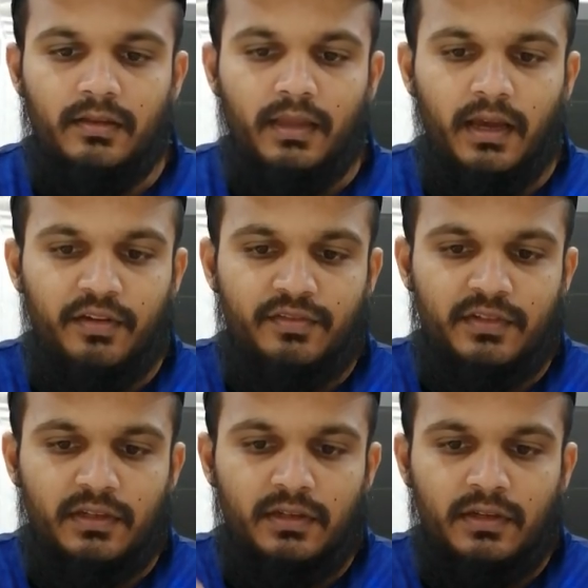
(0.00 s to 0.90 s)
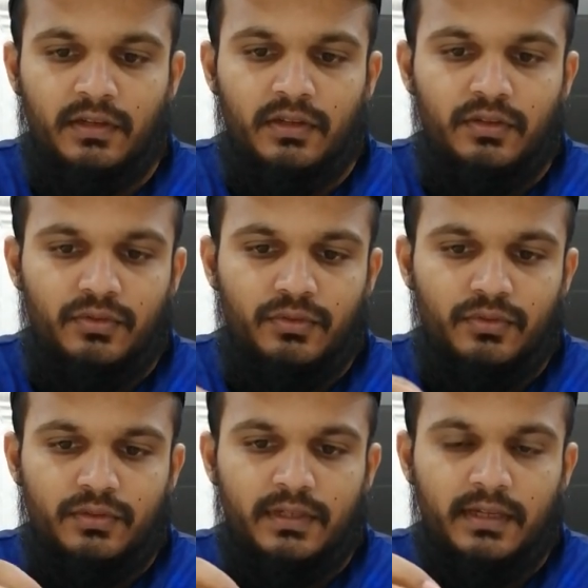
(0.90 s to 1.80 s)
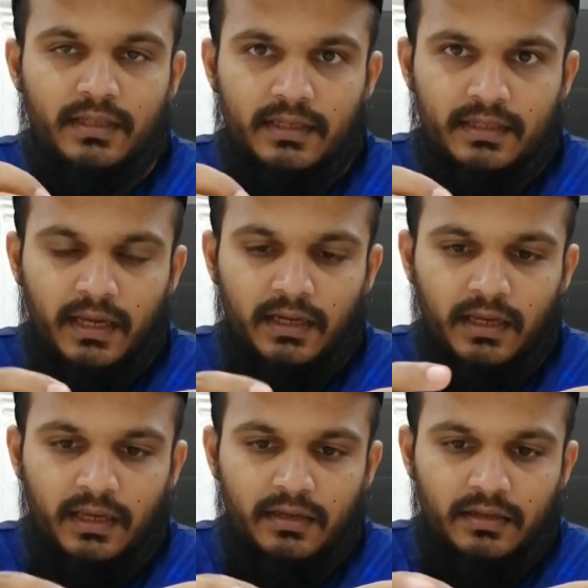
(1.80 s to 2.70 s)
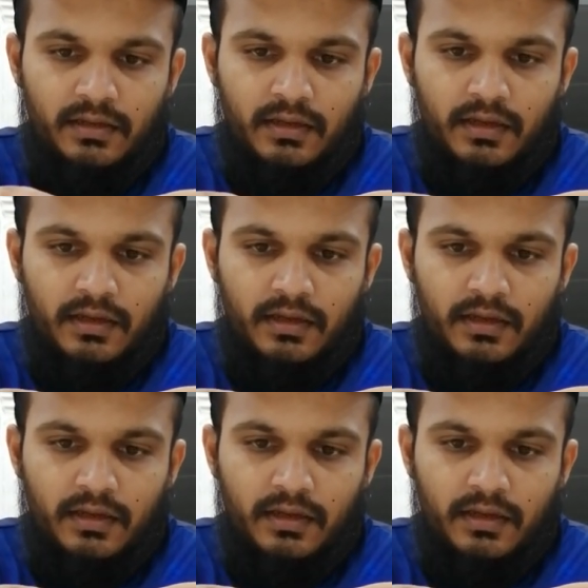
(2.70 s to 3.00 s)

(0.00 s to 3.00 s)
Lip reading: Thereafter you take the tag end